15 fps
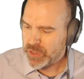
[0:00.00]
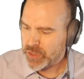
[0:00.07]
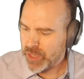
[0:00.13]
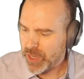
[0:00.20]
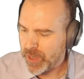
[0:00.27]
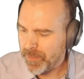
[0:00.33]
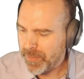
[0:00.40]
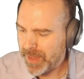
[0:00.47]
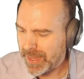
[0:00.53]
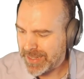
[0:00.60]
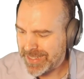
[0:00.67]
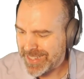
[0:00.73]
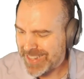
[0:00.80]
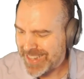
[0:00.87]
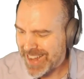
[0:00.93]
So
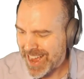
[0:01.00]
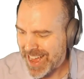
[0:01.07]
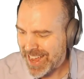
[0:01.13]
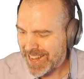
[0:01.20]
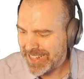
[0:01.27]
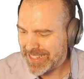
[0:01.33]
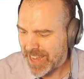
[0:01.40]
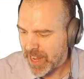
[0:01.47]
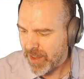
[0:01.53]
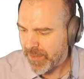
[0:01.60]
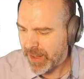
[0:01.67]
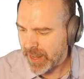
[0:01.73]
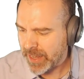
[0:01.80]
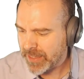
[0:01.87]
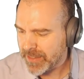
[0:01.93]
it's kind of
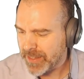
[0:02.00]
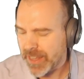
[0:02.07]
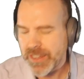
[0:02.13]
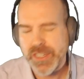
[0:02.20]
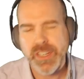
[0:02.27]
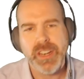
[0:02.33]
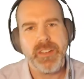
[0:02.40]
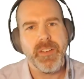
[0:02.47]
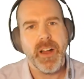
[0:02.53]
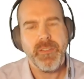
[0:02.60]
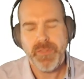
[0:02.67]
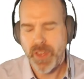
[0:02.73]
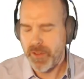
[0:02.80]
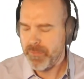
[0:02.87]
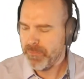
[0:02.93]
an extension
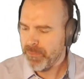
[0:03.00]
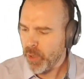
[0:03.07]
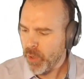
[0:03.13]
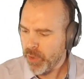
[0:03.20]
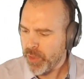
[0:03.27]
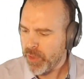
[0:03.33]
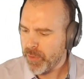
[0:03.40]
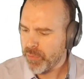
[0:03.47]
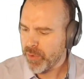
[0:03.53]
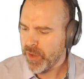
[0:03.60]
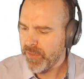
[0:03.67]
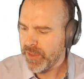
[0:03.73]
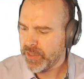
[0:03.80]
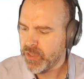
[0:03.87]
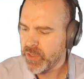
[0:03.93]
of both of the
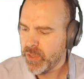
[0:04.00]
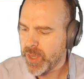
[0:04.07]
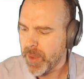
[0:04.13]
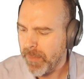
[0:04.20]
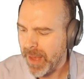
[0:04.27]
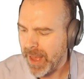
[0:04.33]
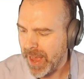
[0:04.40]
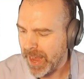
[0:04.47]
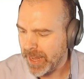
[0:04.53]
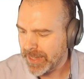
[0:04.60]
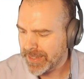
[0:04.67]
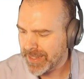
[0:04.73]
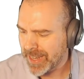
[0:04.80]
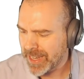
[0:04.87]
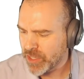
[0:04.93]
previous 2
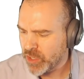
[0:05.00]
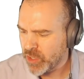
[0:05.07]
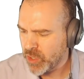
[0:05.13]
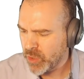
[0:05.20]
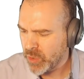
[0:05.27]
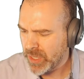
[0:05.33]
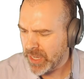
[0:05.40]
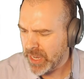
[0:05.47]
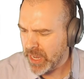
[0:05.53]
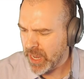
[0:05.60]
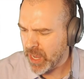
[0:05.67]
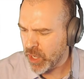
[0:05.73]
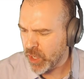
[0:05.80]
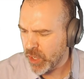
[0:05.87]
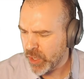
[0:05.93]
combined. It's like a
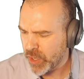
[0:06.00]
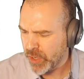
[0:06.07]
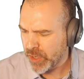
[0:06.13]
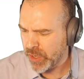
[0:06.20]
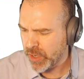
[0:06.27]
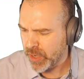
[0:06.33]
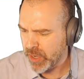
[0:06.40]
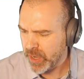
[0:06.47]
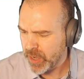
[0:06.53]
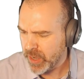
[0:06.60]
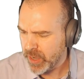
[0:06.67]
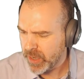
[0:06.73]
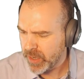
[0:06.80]
2D curtain